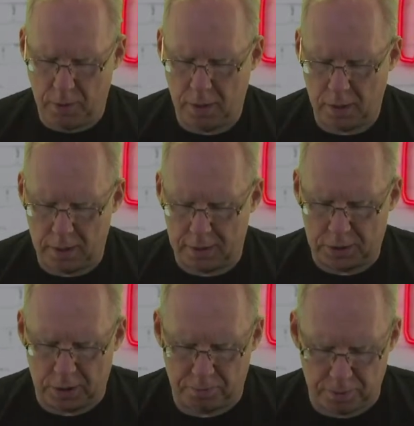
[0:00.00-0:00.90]
and
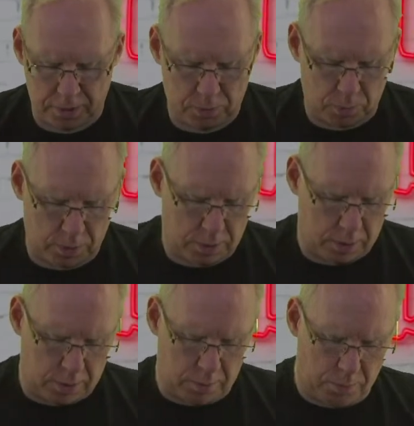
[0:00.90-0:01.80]
let's shuffle this 1
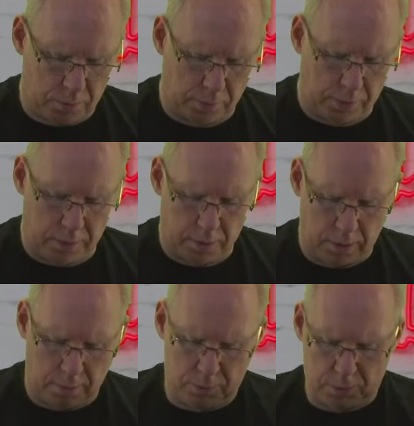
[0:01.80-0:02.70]
time, 3
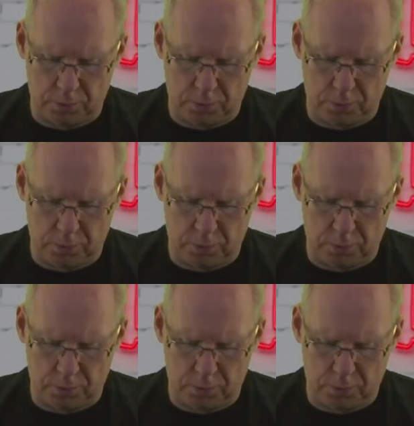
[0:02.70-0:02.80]
times,